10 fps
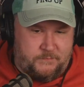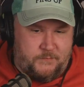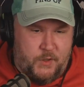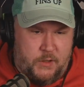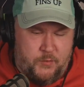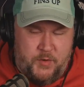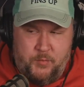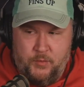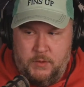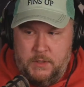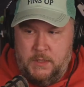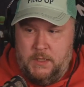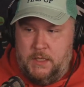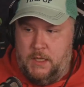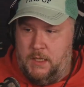Other people,
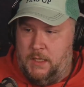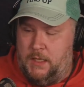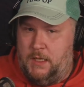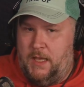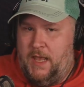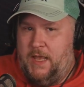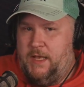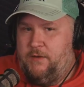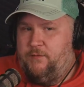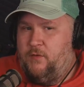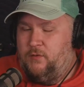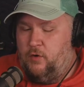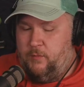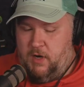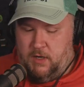uh, and Folklore
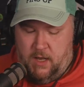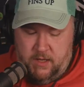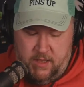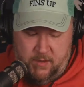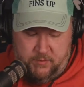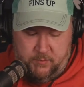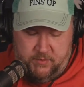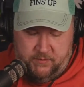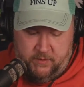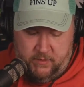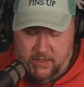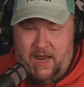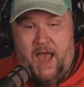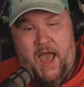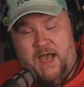Americana happened to be there, and
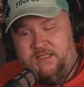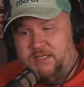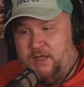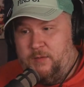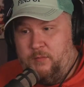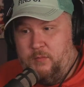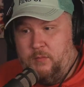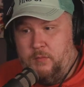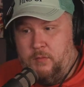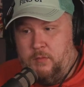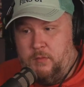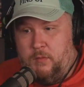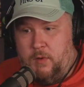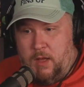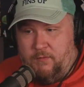I asked him
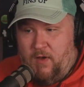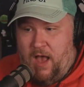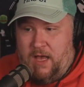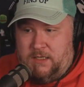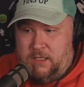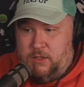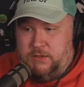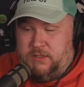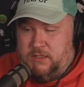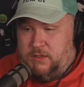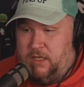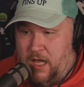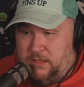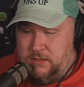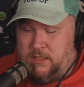if I had to use this, could
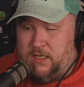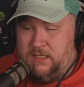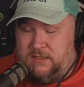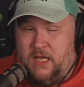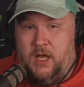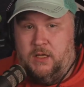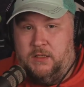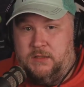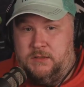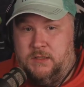I could I say all this?